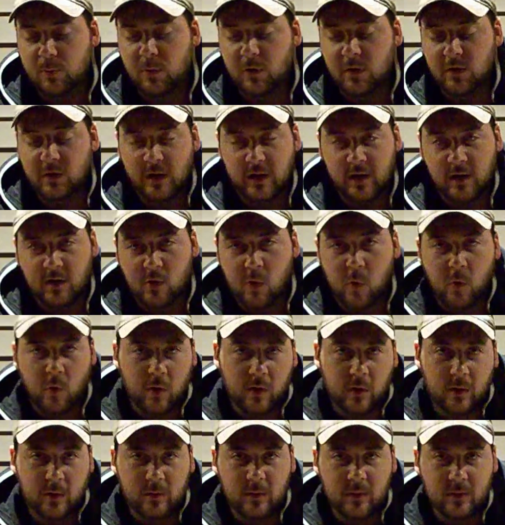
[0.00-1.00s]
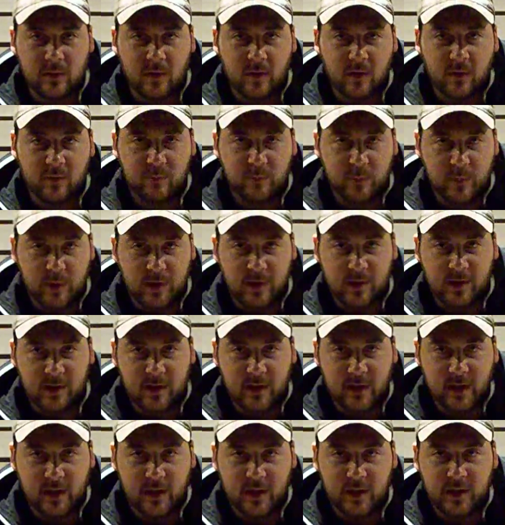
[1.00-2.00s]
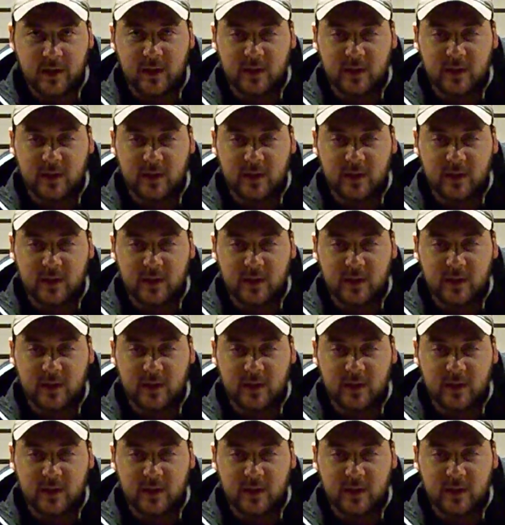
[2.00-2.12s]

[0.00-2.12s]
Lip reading: put like a quarter of beer in it,